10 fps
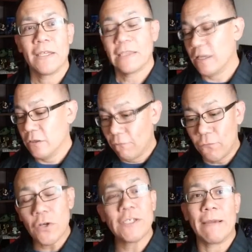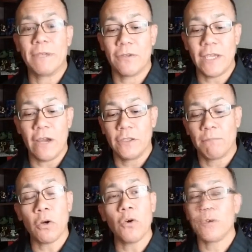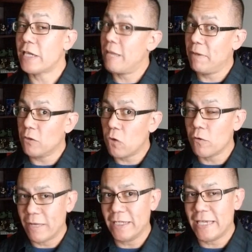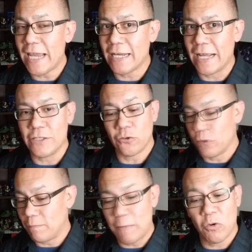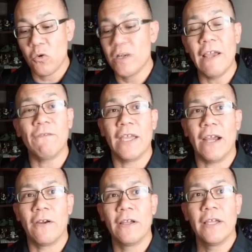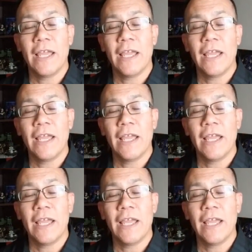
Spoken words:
Now, the first time they're there, the produce had been grown by the Canaanites, or the people who lived there.